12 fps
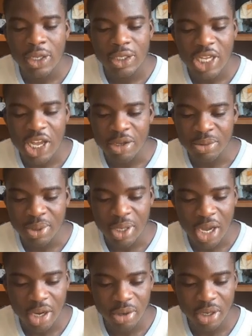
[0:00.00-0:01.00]
times
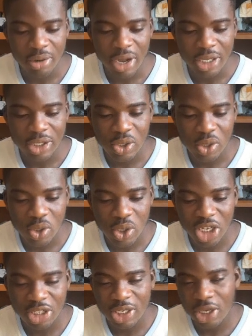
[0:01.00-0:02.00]
100, right? So
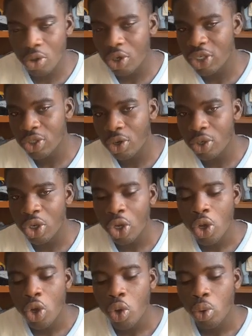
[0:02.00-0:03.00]
that's why it's called
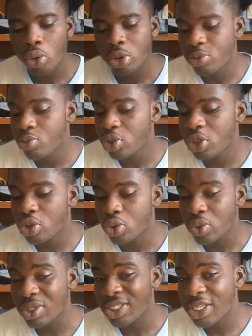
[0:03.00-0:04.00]
contribution
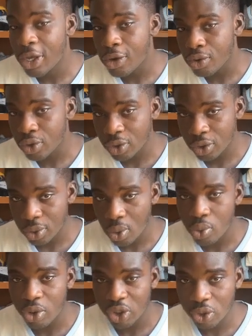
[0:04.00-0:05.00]
to sales
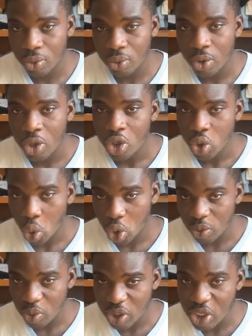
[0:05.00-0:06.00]
ratio. So
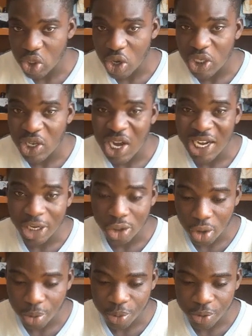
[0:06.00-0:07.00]
contribution is always at the
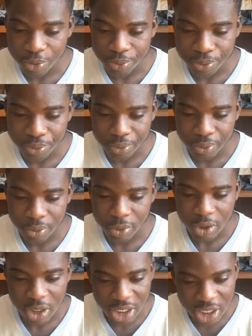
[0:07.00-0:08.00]
top,
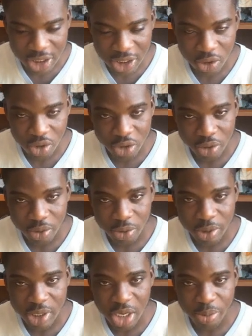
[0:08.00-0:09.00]
the
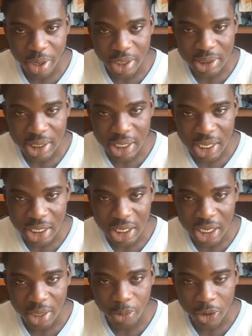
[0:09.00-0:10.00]
selling price is
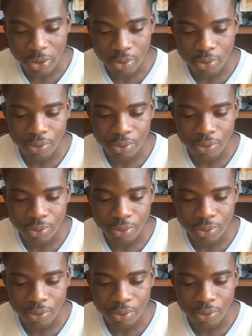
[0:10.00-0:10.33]
at the bottom.